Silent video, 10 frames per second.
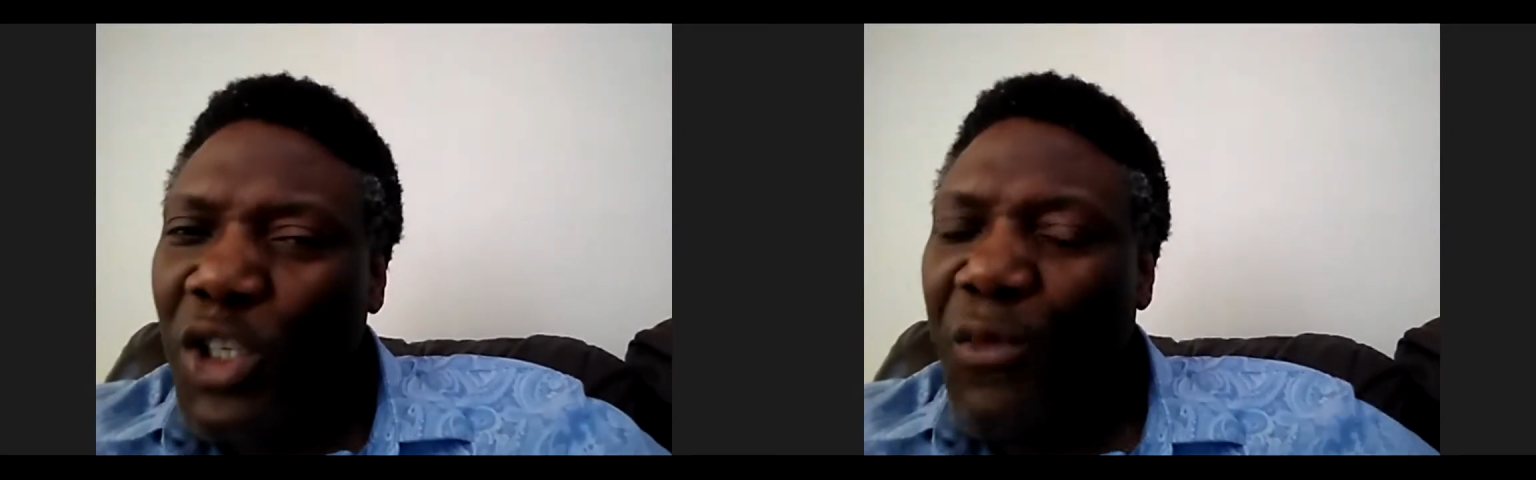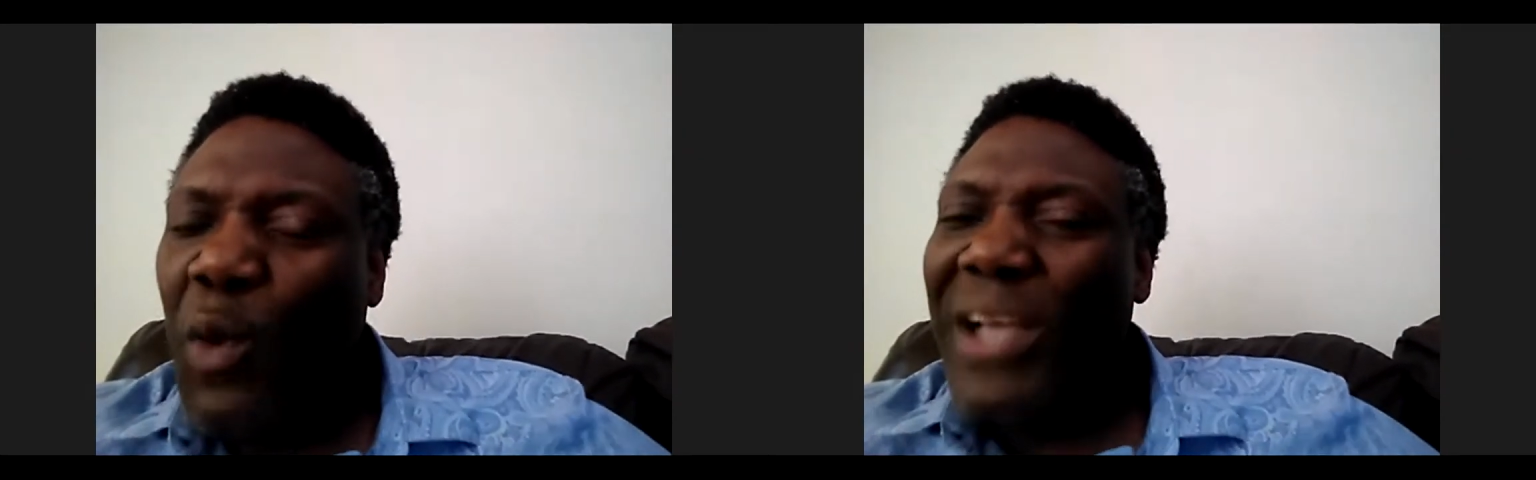
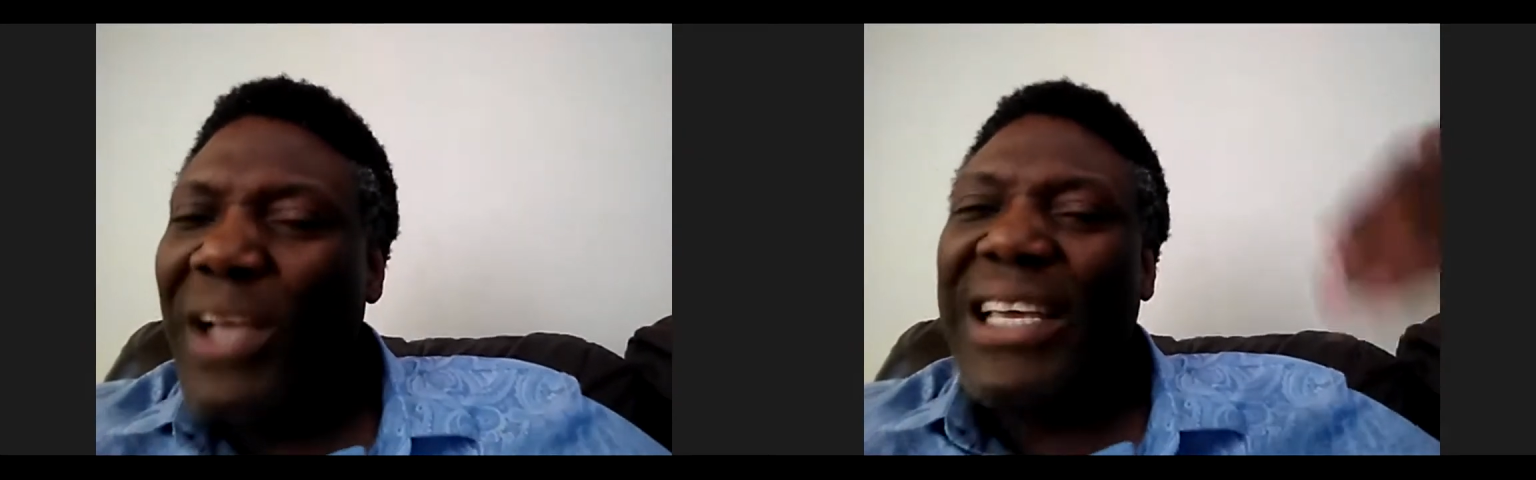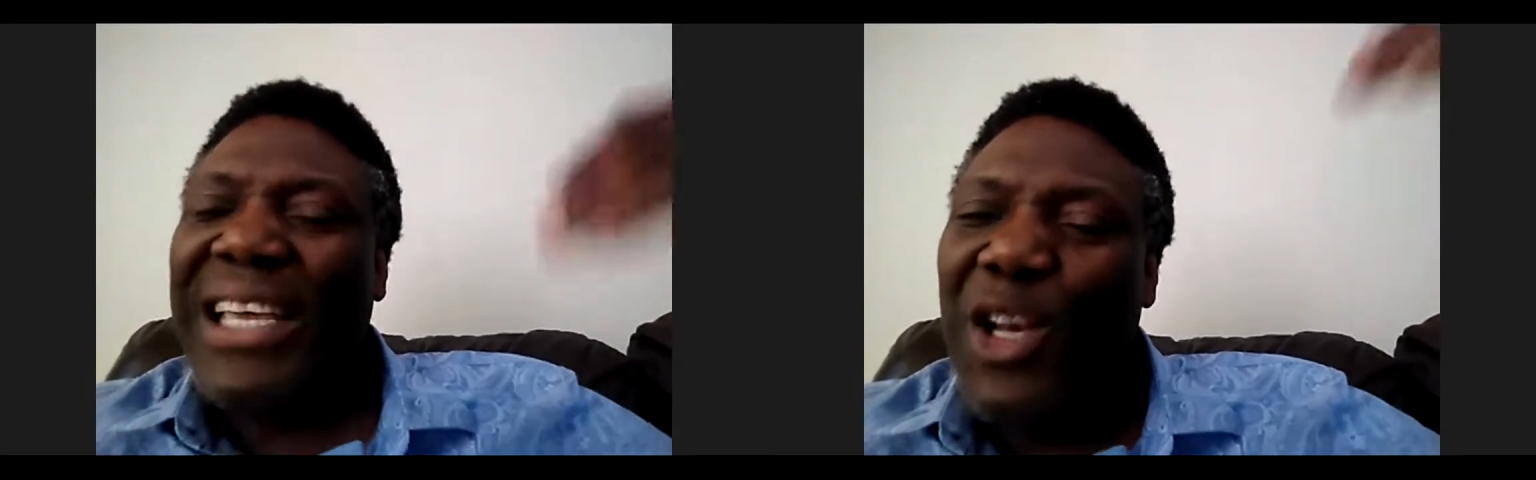if you were
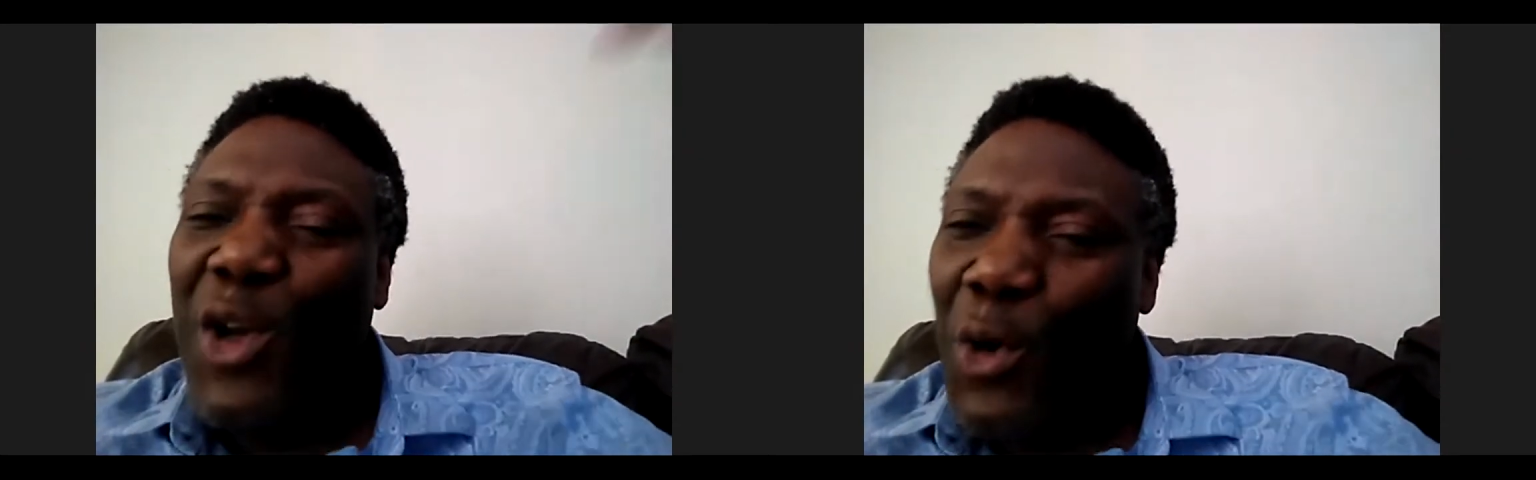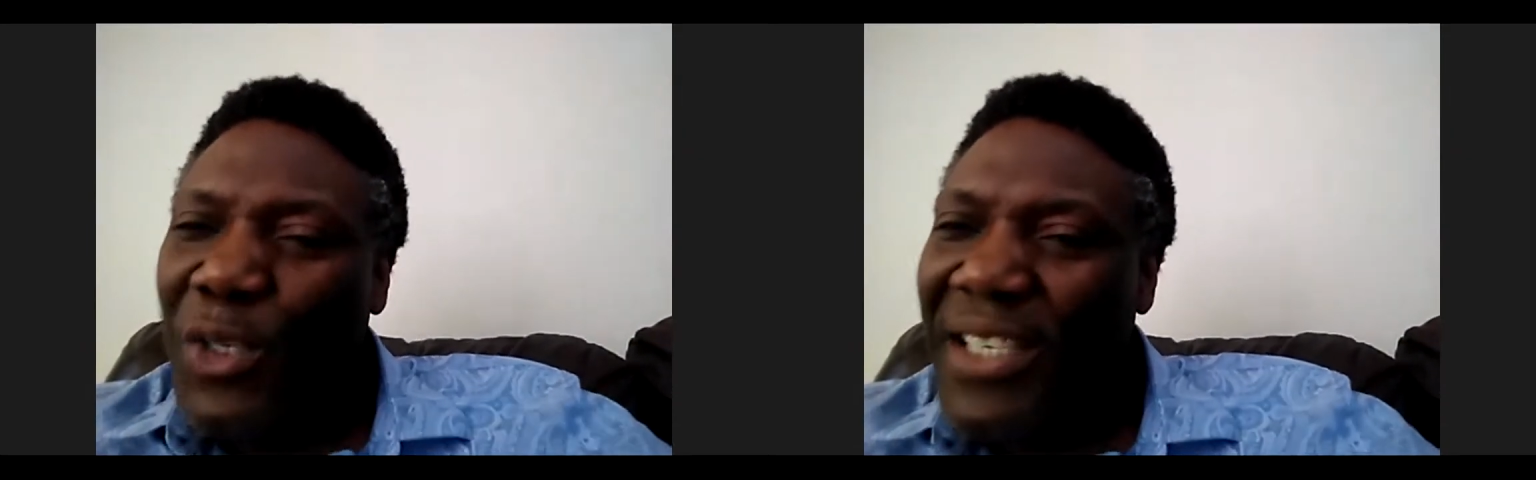taking
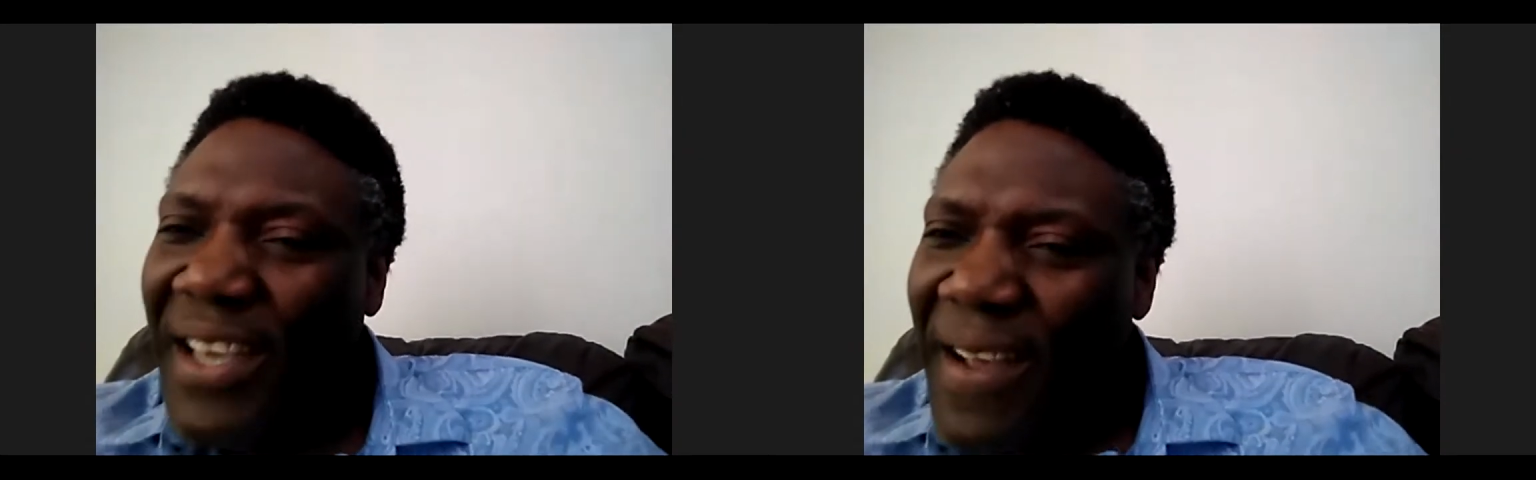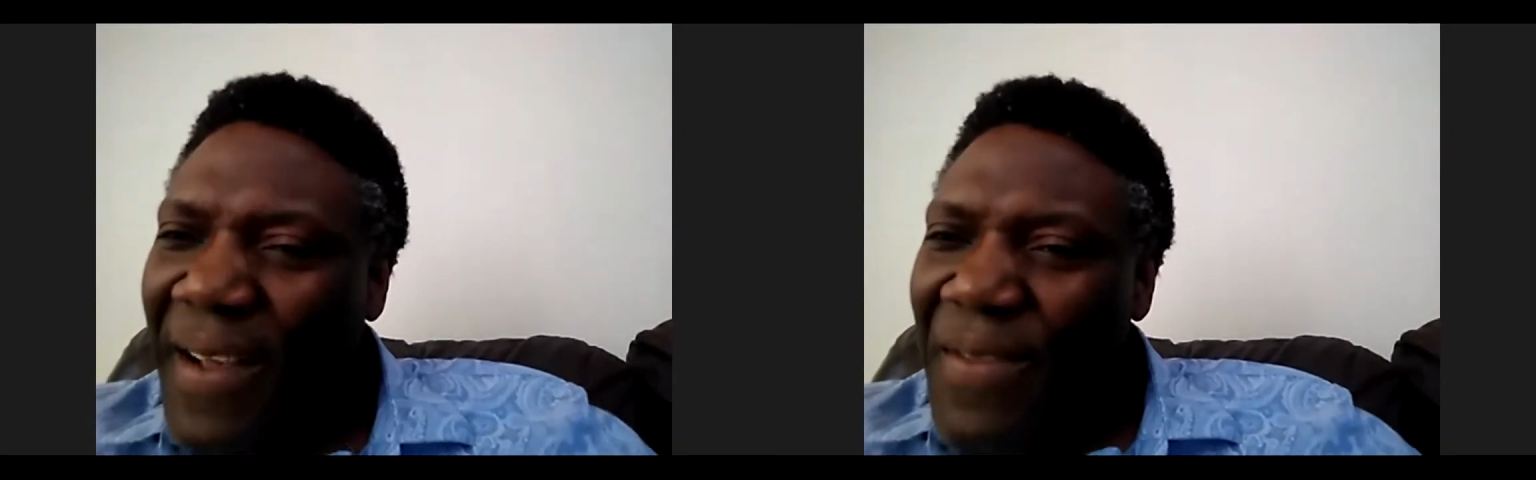notes,
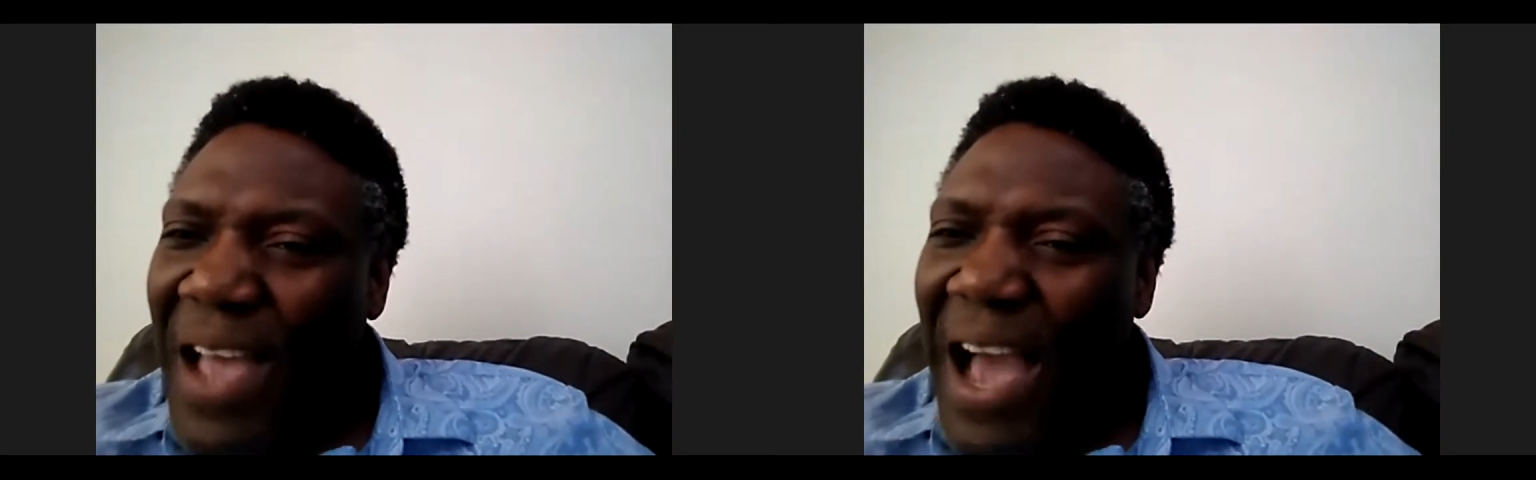mm-hmm.